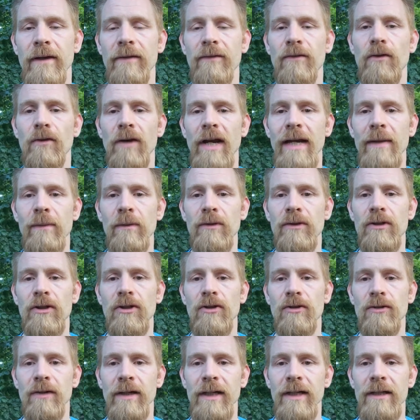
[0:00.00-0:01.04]
able to
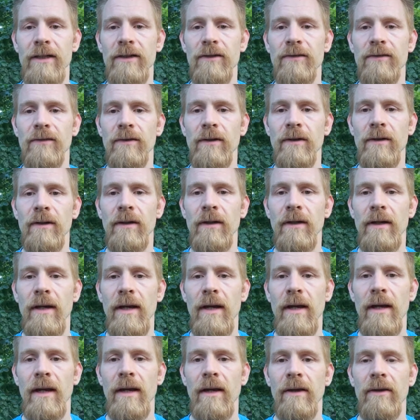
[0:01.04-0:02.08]
transfer
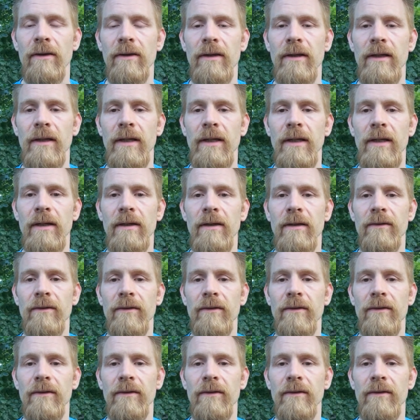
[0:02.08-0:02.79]
the